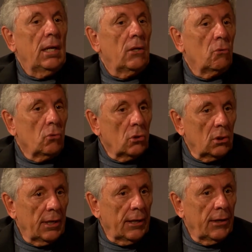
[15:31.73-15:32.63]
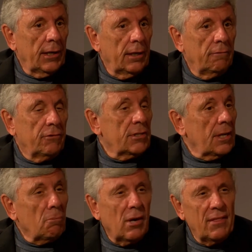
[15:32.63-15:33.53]
In a rural area, for
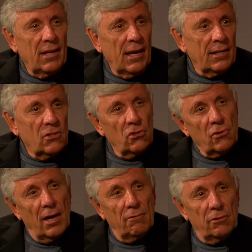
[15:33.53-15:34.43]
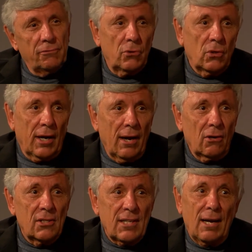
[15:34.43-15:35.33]
someone that has to travel 4
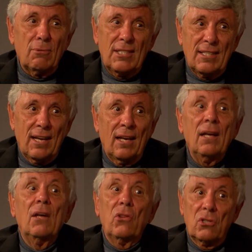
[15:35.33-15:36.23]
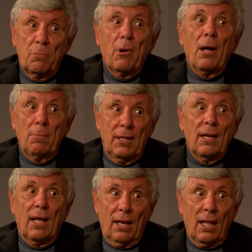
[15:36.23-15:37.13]
hours, I would say there's probably
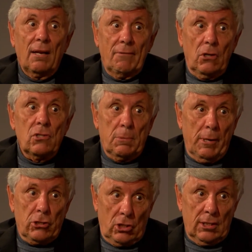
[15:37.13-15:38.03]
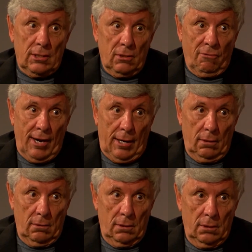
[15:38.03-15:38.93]
not a lot of those specialists
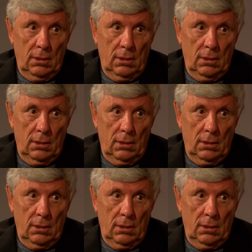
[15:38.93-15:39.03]
around.